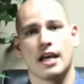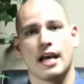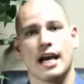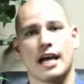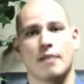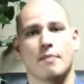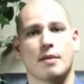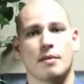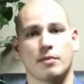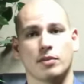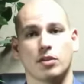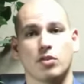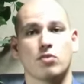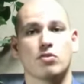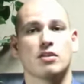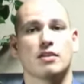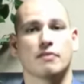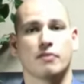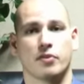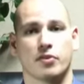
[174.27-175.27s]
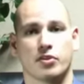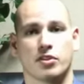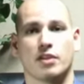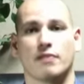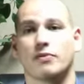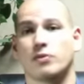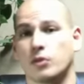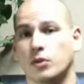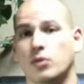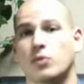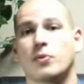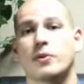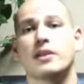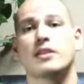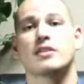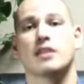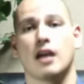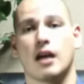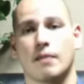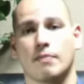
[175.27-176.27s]
how to be able to use that for yourself to
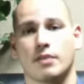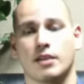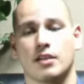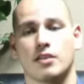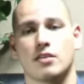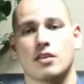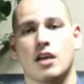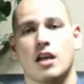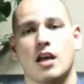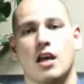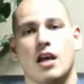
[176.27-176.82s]
increase opt-ins